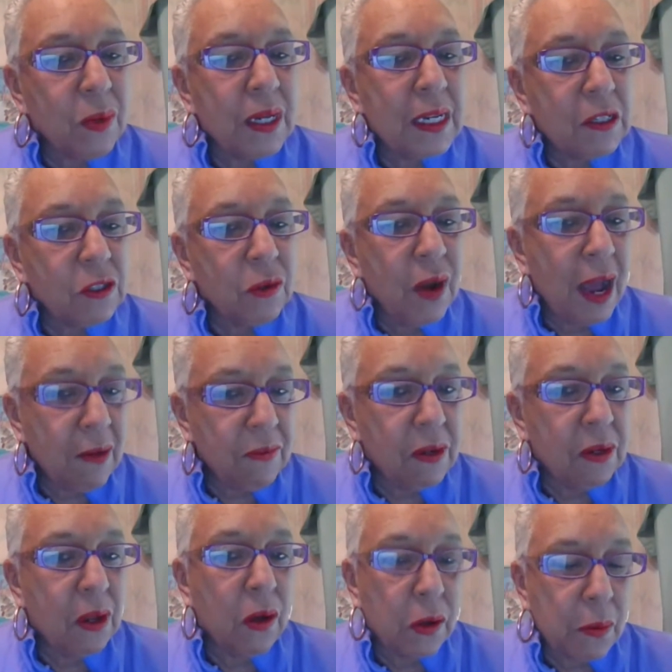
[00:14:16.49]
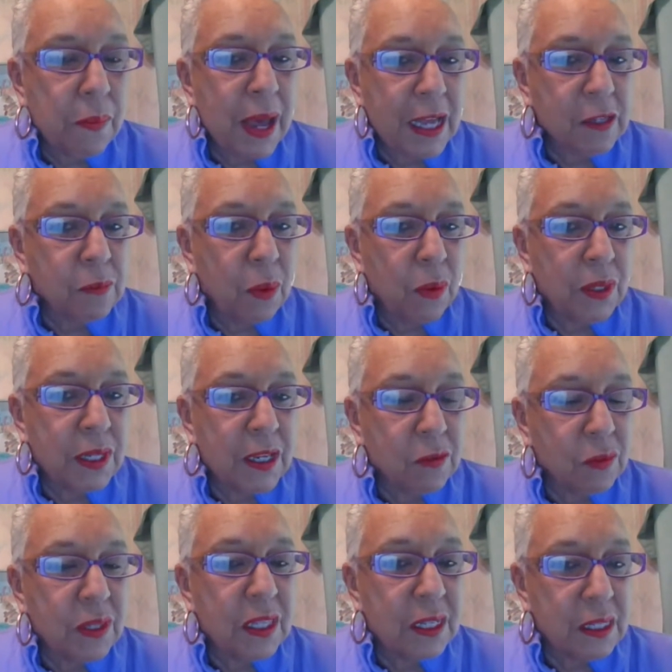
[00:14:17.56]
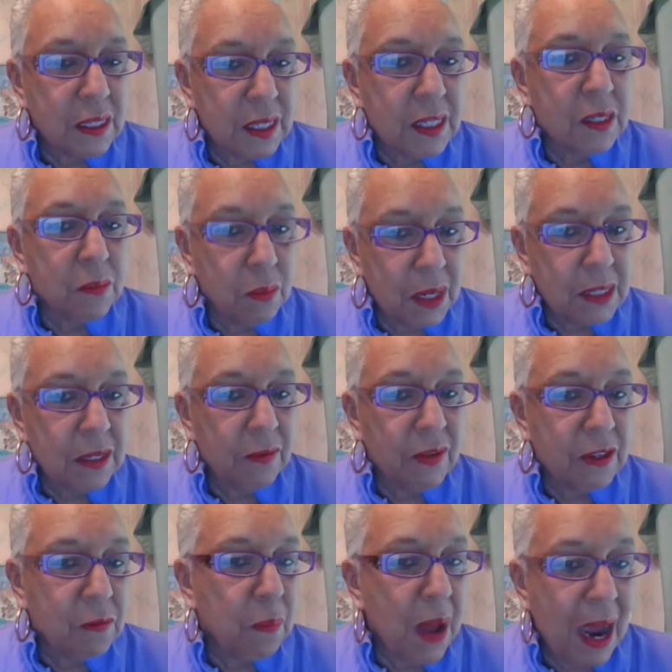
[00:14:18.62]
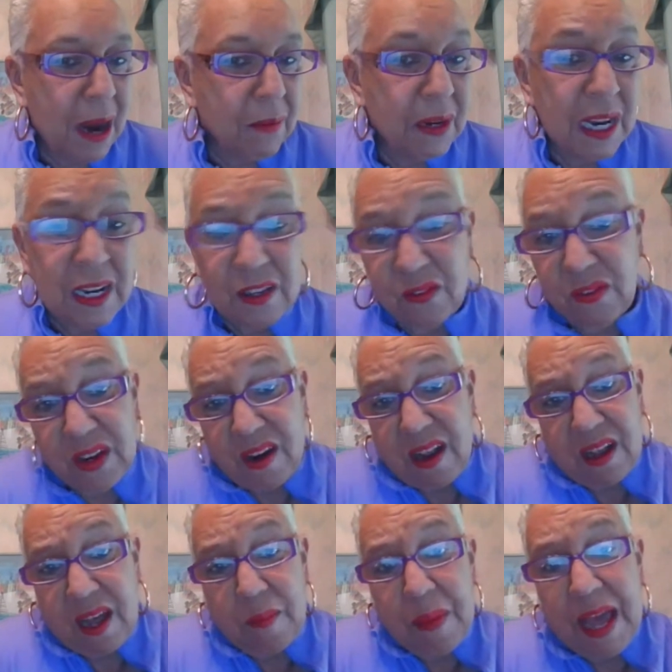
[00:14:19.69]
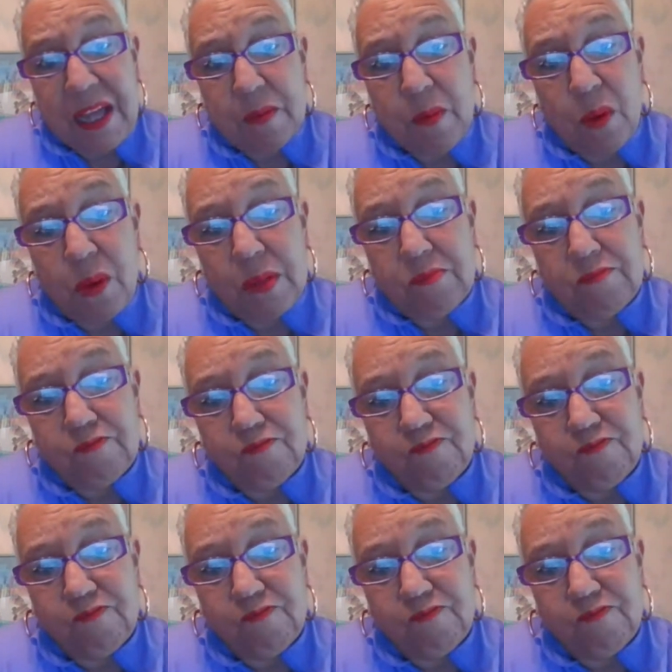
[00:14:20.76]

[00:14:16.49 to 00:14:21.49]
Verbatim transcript: really travel on a passport that's within six months of expiring. They just figure I got passport.